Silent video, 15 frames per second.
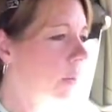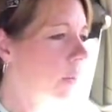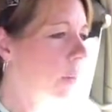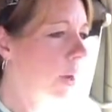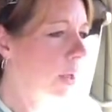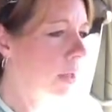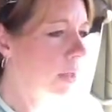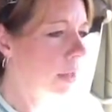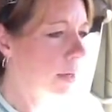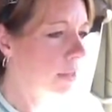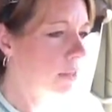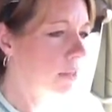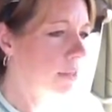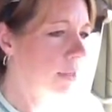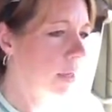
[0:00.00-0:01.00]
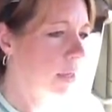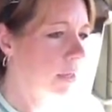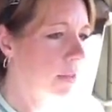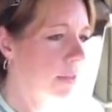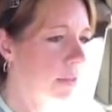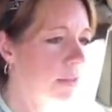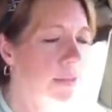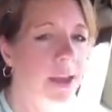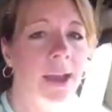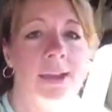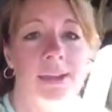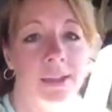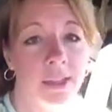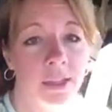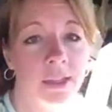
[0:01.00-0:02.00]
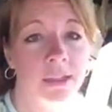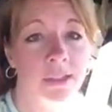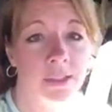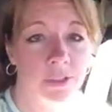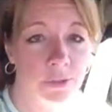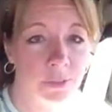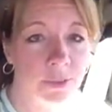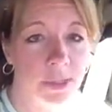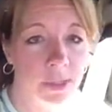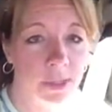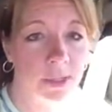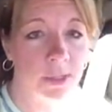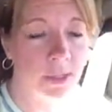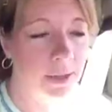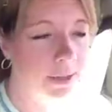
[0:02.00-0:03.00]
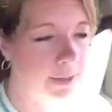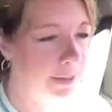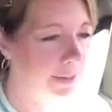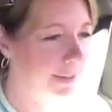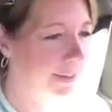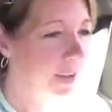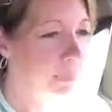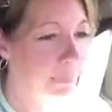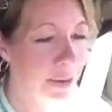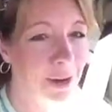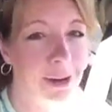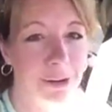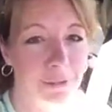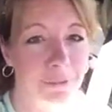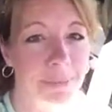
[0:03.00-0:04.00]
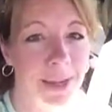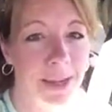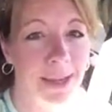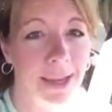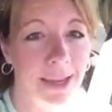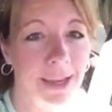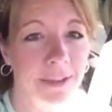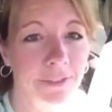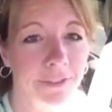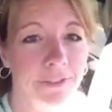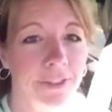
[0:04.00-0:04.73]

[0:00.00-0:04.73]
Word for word: Well, I decided that that needs to be part of my life.